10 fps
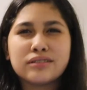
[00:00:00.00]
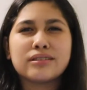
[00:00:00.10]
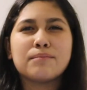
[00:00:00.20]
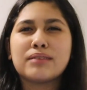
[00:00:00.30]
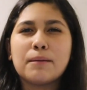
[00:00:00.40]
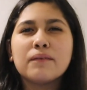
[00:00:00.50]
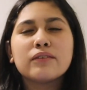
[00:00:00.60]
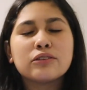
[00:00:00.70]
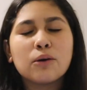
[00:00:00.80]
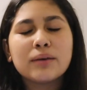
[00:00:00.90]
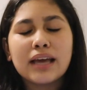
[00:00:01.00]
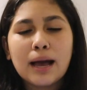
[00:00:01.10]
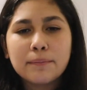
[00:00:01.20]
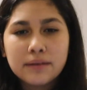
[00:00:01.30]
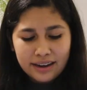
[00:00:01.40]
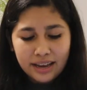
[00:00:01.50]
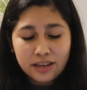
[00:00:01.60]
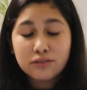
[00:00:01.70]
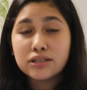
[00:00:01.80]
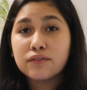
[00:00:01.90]
some type of Adobe app, and
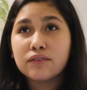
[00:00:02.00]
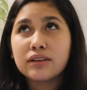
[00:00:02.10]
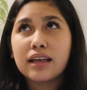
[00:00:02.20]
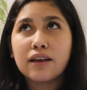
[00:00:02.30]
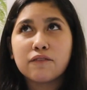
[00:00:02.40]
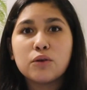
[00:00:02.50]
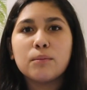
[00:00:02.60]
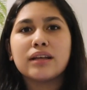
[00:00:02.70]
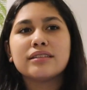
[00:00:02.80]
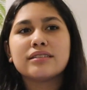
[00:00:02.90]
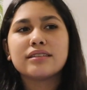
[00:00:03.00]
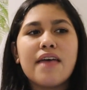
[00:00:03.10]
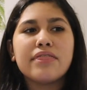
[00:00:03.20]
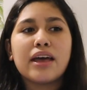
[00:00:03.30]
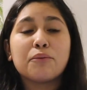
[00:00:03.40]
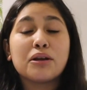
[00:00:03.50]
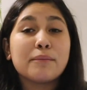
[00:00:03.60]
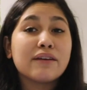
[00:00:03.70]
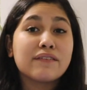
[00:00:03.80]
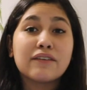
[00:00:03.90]
I used it for like a few months, and then one
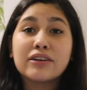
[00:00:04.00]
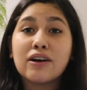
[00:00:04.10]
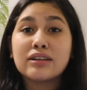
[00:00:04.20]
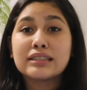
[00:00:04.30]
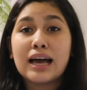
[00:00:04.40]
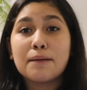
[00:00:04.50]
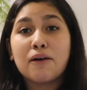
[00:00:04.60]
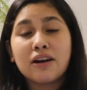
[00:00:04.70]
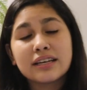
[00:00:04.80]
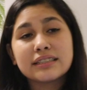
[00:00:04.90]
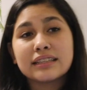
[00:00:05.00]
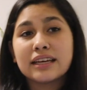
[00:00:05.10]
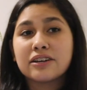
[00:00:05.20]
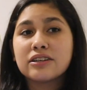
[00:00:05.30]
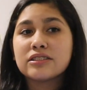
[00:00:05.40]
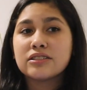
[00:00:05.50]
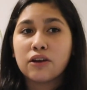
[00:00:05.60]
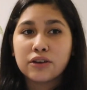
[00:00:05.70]
of my favorite all-time artists and letterers, Don